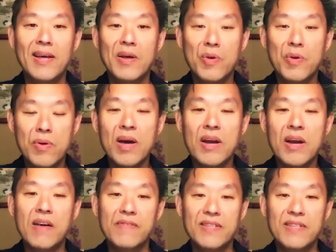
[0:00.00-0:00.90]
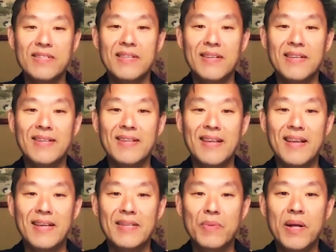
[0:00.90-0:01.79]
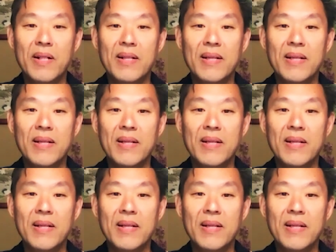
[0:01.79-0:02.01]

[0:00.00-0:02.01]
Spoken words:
who got off insulin as well.